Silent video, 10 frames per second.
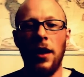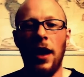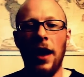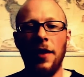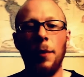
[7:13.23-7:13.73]

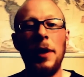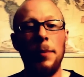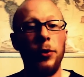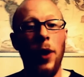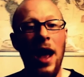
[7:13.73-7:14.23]
And the
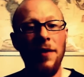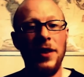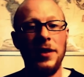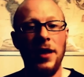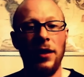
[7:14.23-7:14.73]
people who have
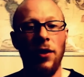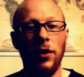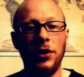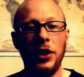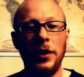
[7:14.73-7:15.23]
this
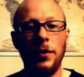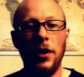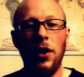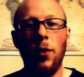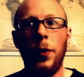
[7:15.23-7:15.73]
technology,
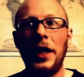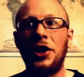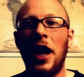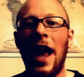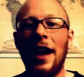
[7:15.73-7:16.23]

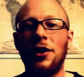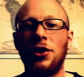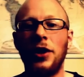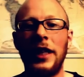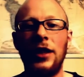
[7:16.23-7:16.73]
which
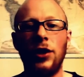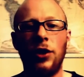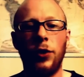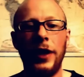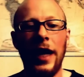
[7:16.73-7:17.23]
actually
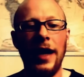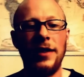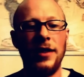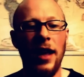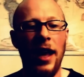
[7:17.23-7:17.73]

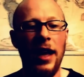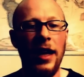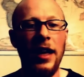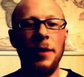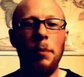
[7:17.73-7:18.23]
creates
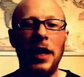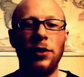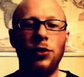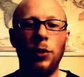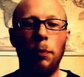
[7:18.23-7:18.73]
a
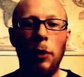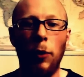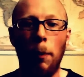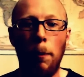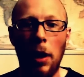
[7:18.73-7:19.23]

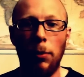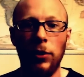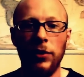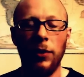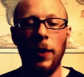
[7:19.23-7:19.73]
impenetrable
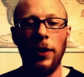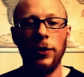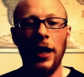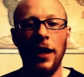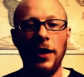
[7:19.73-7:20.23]
bubble
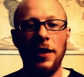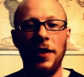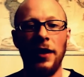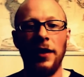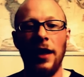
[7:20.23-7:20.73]
around
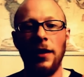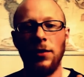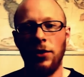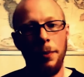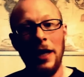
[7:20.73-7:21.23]
anything that
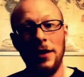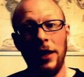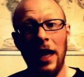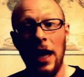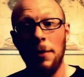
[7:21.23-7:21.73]
you
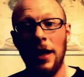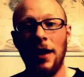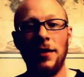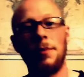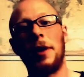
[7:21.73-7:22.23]
basically aim it
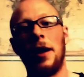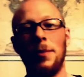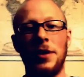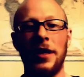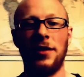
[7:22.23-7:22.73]
at
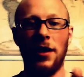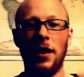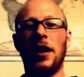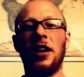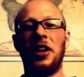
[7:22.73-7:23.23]
becomes this
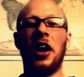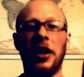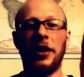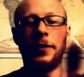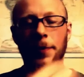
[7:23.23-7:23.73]

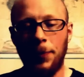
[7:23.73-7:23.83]
gun.